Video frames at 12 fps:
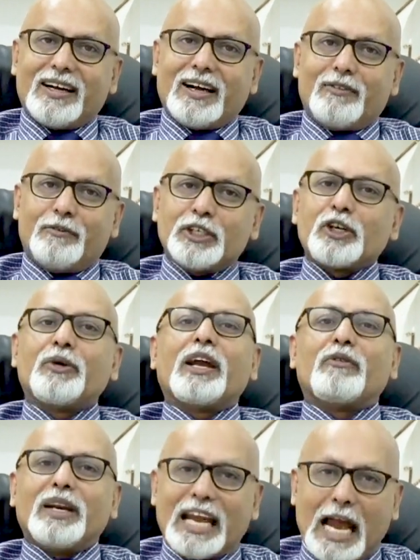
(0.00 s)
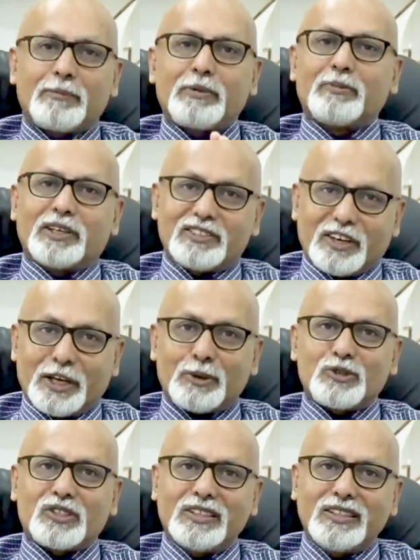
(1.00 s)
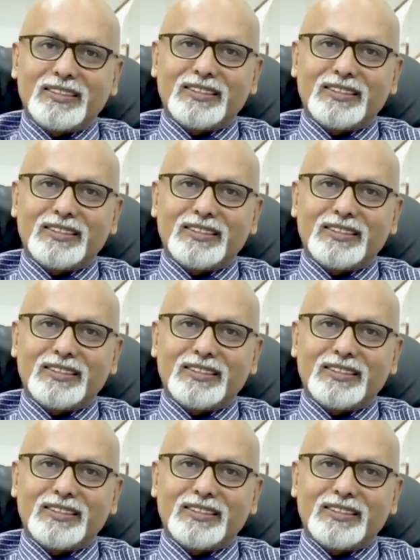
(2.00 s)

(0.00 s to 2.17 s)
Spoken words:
Wishing you a very happy birthday, you sir.